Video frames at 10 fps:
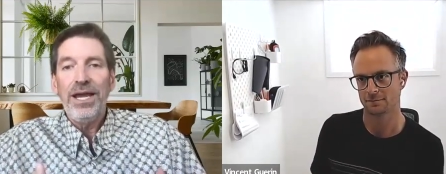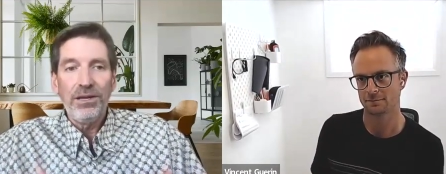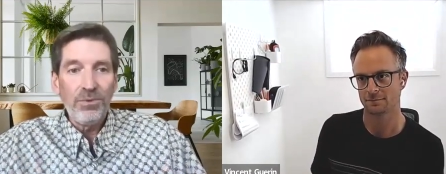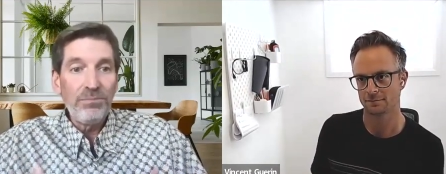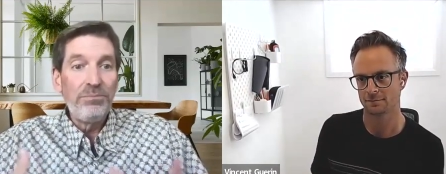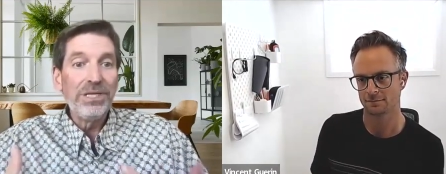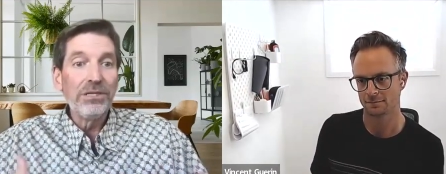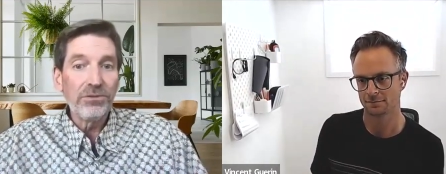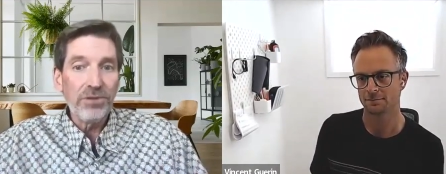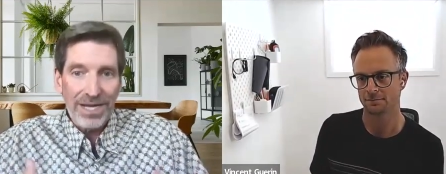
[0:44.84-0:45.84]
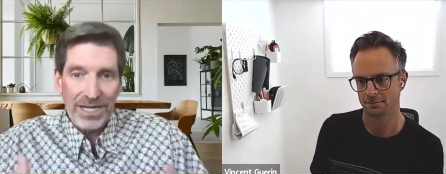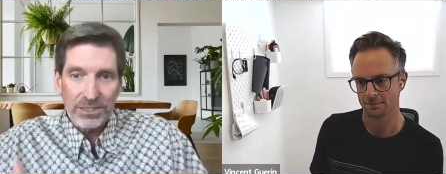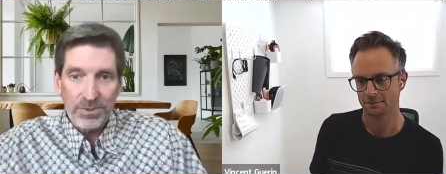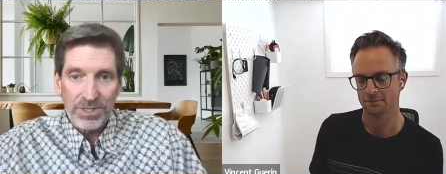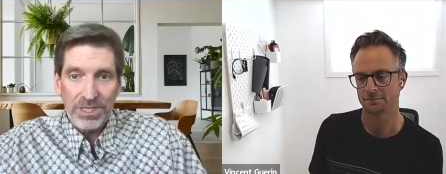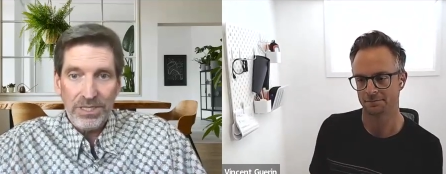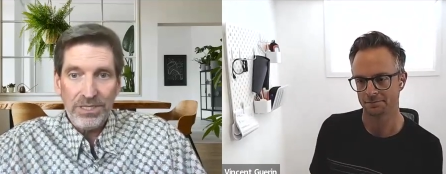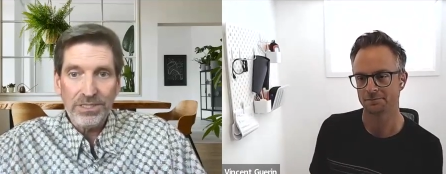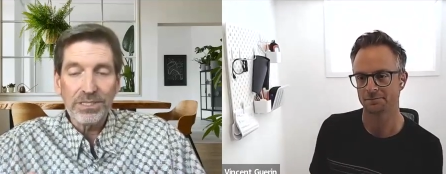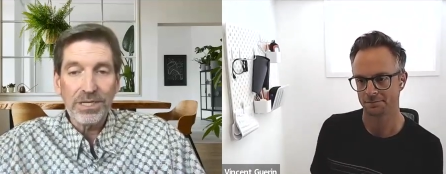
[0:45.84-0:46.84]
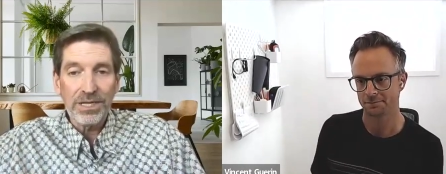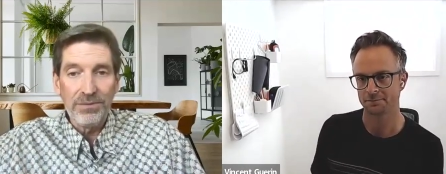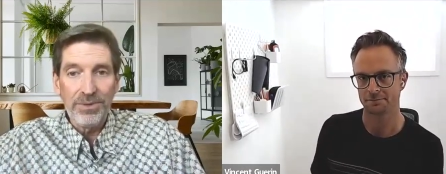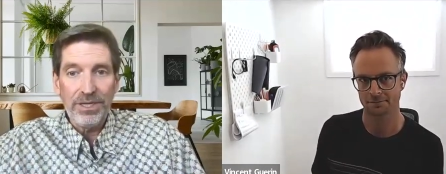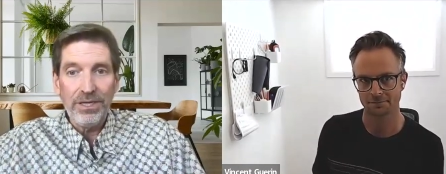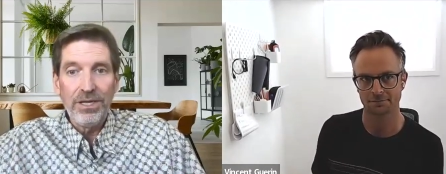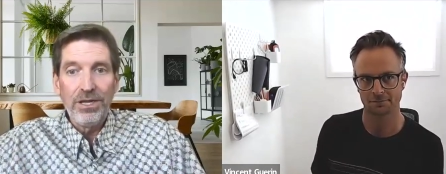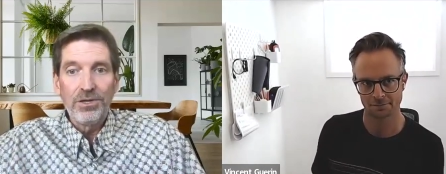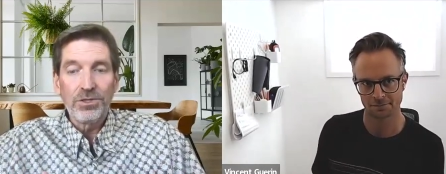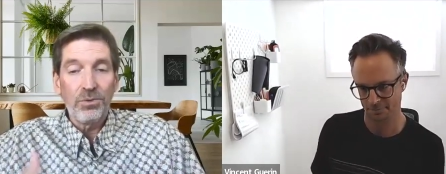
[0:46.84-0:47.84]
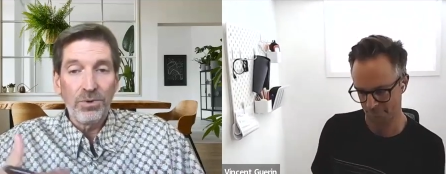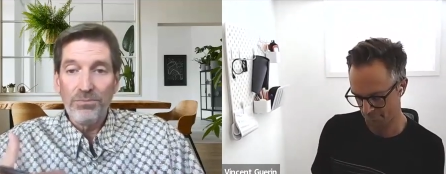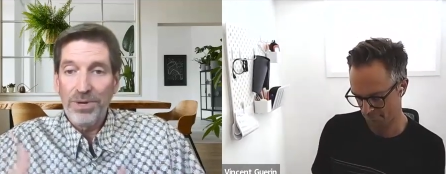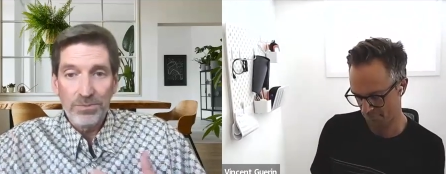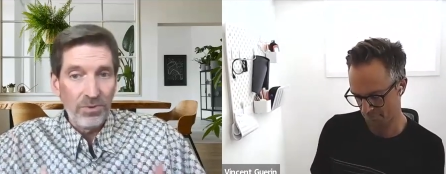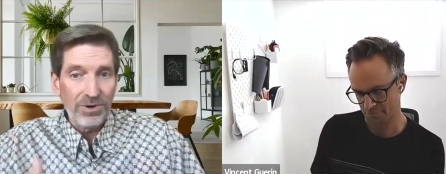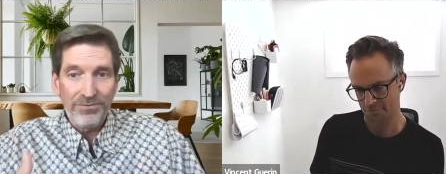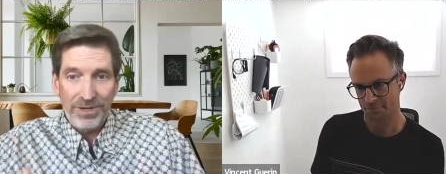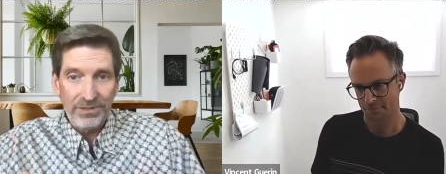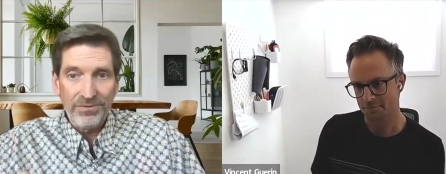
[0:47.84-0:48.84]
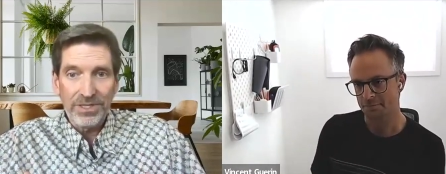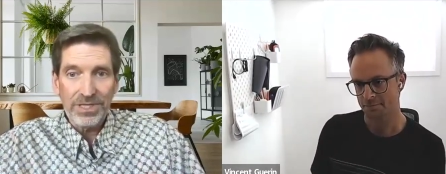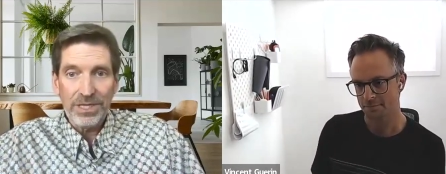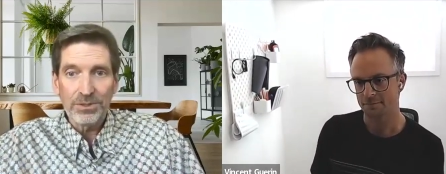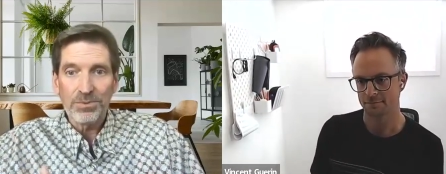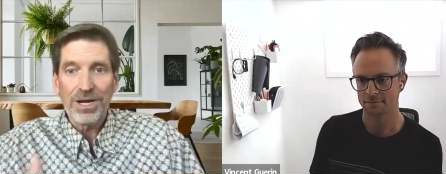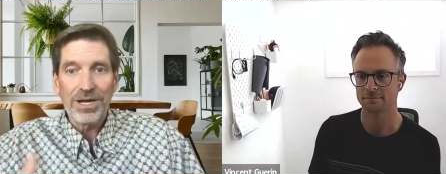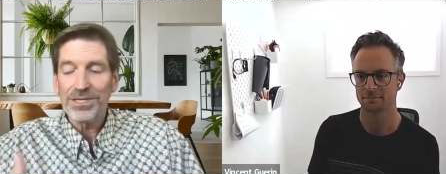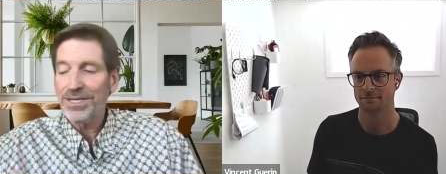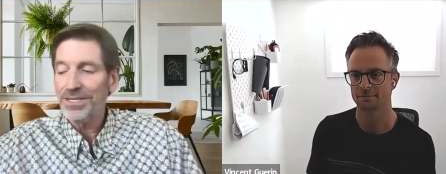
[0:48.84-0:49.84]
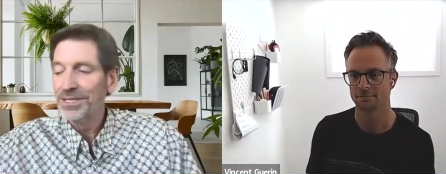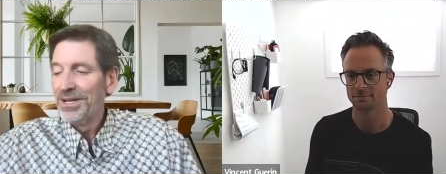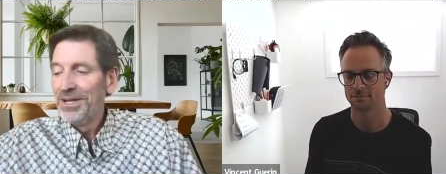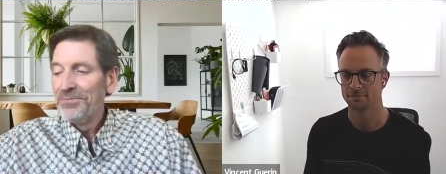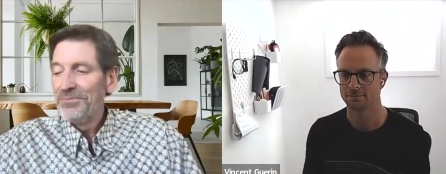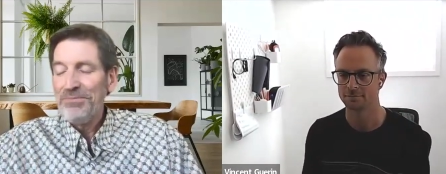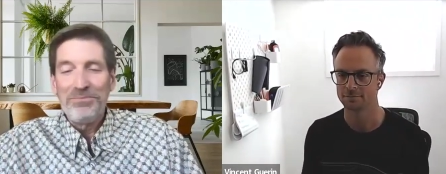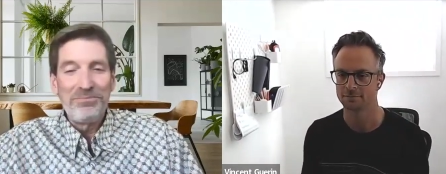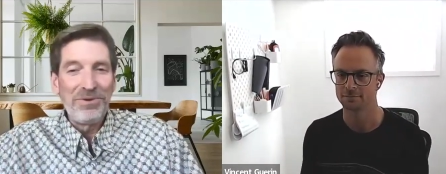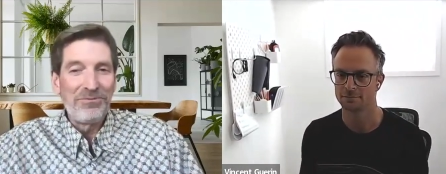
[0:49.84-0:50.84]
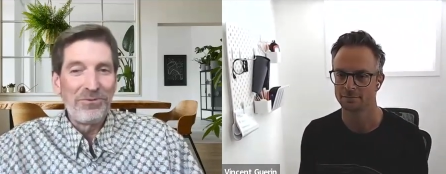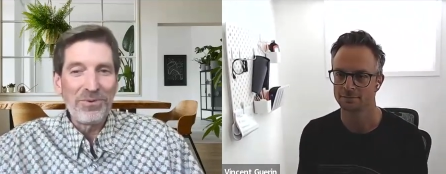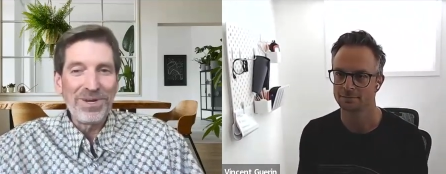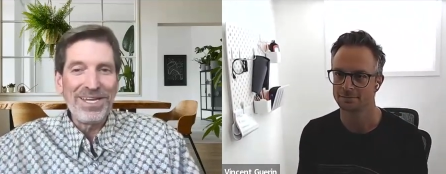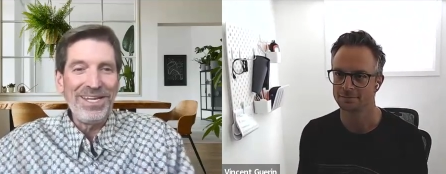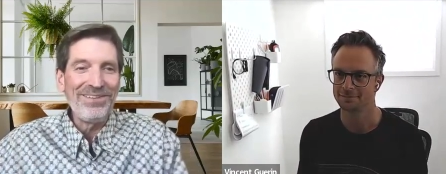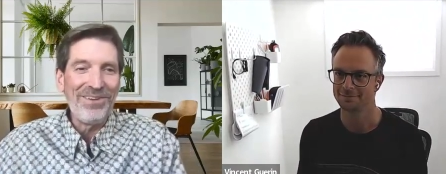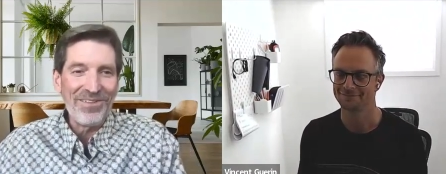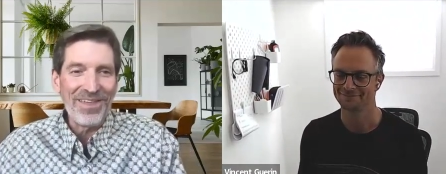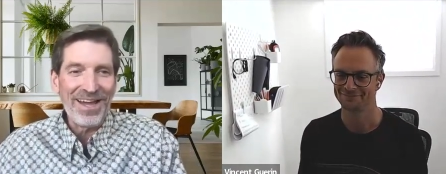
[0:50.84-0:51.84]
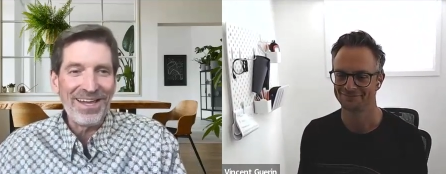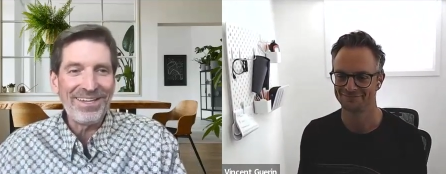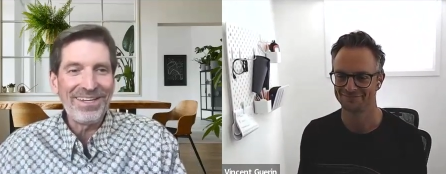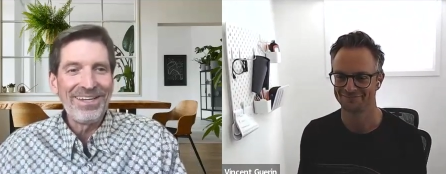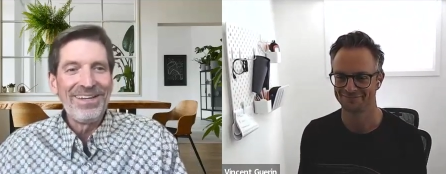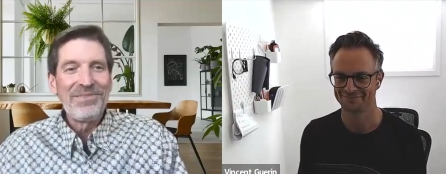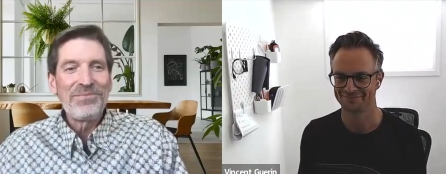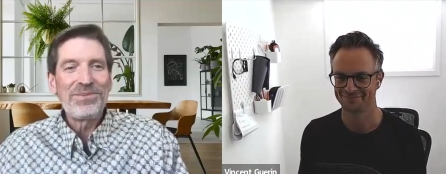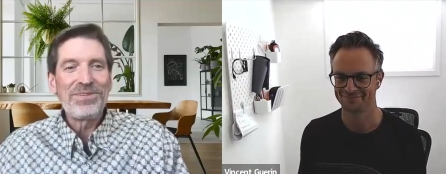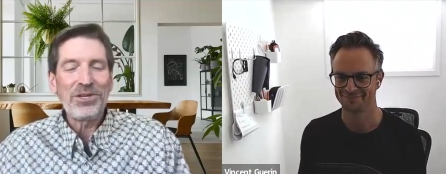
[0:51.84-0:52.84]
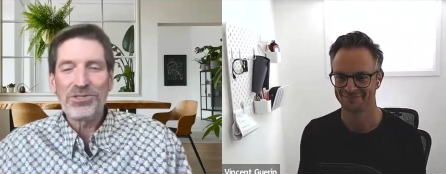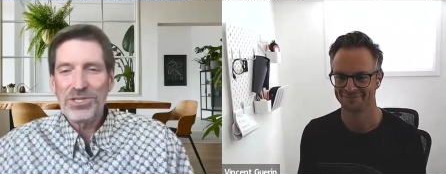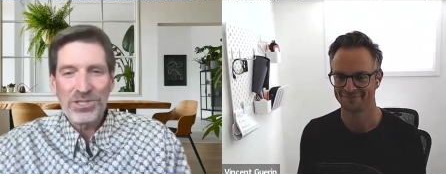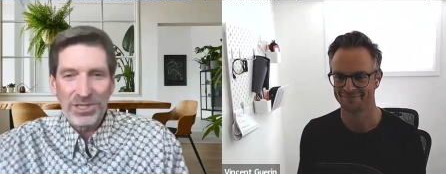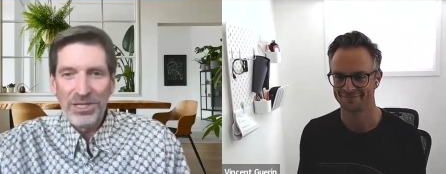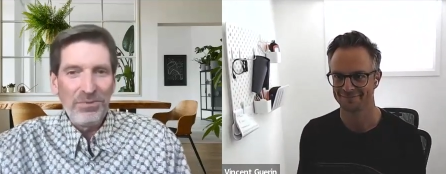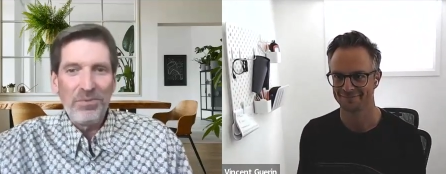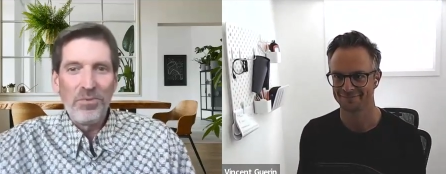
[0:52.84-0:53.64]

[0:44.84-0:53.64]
Speaker 1: how do we build our expertise as a company so that we're much more effective in the sales process. But before we get into all that, tell us just a little